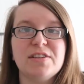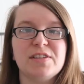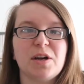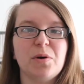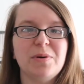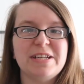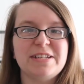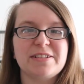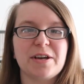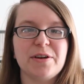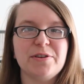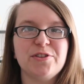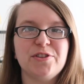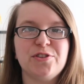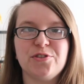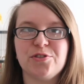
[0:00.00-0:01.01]
So I wanted to
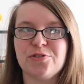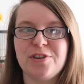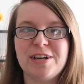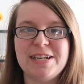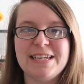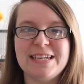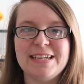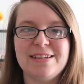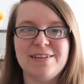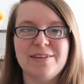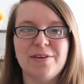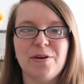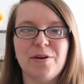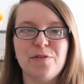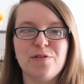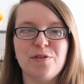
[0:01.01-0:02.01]
go straight in
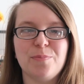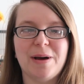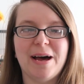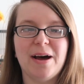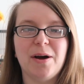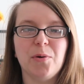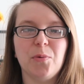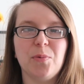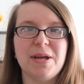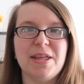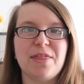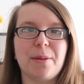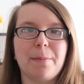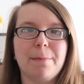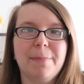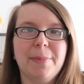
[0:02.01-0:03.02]
off the bat
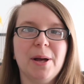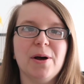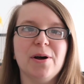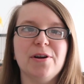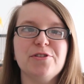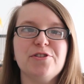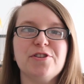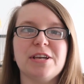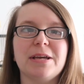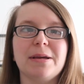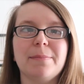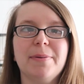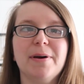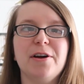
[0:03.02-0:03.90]
with perching.